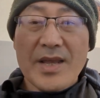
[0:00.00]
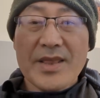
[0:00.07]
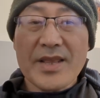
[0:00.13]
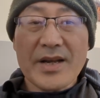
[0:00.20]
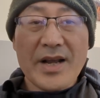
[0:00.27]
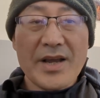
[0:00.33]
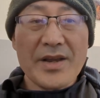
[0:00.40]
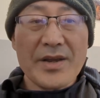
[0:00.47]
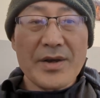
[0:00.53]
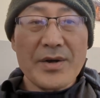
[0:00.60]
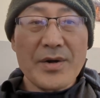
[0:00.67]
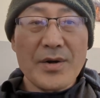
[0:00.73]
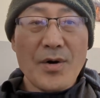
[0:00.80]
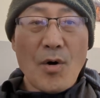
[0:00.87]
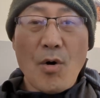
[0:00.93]
Then I
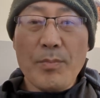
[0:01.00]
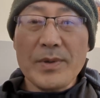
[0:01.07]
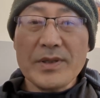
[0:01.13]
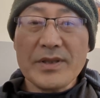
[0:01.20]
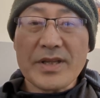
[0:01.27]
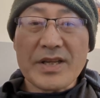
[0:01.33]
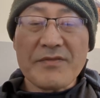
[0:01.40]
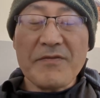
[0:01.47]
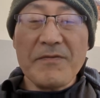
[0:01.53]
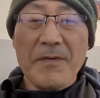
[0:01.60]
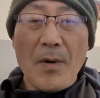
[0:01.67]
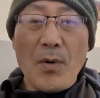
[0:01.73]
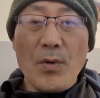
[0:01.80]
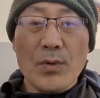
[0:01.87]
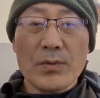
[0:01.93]
opened the
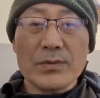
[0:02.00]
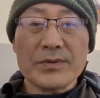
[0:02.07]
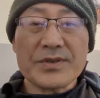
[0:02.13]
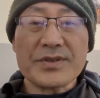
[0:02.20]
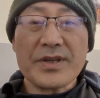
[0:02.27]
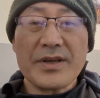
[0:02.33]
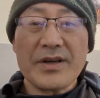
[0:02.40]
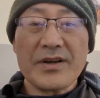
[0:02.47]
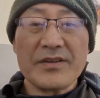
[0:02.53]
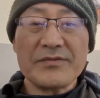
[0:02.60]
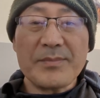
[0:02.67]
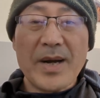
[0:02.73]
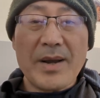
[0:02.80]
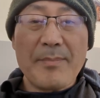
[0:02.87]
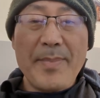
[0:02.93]
folds
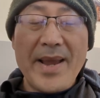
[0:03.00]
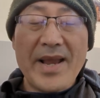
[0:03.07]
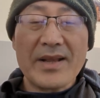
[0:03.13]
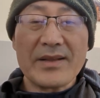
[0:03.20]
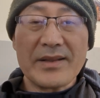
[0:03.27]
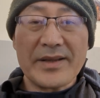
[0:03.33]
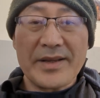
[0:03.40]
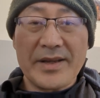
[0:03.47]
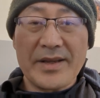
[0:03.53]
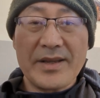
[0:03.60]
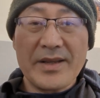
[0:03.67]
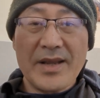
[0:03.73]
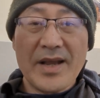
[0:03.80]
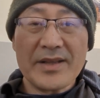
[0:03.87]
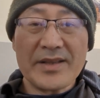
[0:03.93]
of my pant
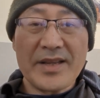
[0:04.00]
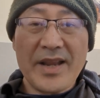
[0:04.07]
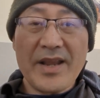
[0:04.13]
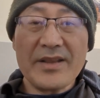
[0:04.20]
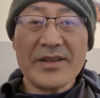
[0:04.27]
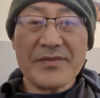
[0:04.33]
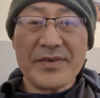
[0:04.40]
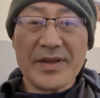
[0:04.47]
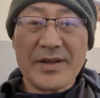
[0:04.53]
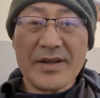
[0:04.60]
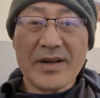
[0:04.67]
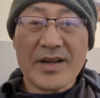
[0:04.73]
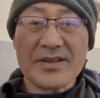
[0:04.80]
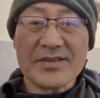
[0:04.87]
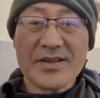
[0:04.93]
leg at the end of it,
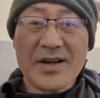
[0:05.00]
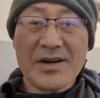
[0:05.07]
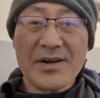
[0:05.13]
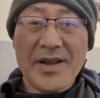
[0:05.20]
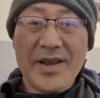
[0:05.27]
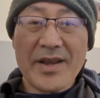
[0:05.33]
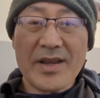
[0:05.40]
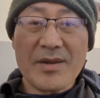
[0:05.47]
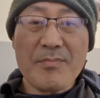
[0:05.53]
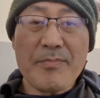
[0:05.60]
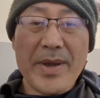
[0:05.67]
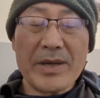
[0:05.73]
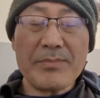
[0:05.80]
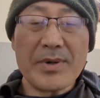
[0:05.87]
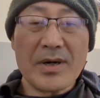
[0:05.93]
and I saw a
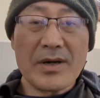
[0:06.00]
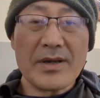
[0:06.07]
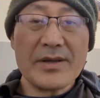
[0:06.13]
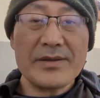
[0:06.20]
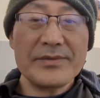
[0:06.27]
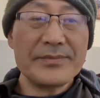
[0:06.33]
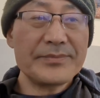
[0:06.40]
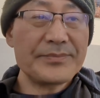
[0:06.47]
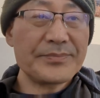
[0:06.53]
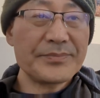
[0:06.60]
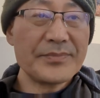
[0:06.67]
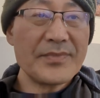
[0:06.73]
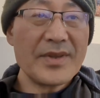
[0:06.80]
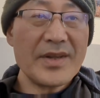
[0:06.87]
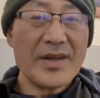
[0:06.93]
bed bug.
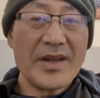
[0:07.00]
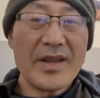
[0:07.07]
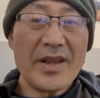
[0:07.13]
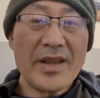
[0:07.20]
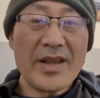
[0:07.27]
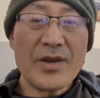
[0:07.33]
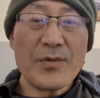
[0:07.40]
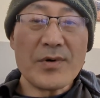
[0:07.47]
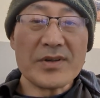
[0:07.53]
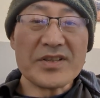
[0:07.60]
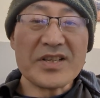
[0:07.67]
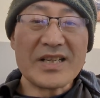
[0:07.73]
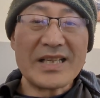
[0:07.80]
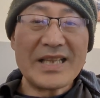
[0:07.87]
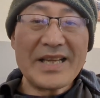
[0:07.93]
It
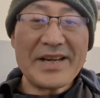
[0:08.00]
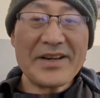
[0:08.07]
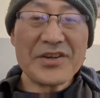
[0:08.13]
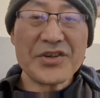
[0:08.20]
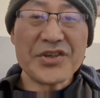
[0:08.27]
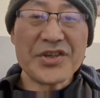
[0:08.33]
was clear,